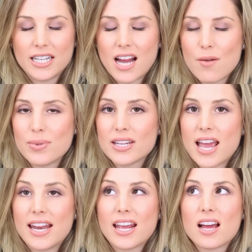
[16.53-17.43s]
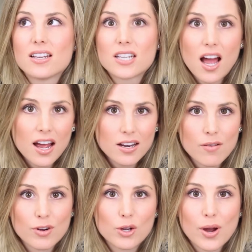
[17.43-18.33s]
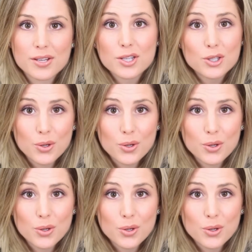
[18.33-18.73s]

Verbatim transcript: and I've been getting a ton of requests to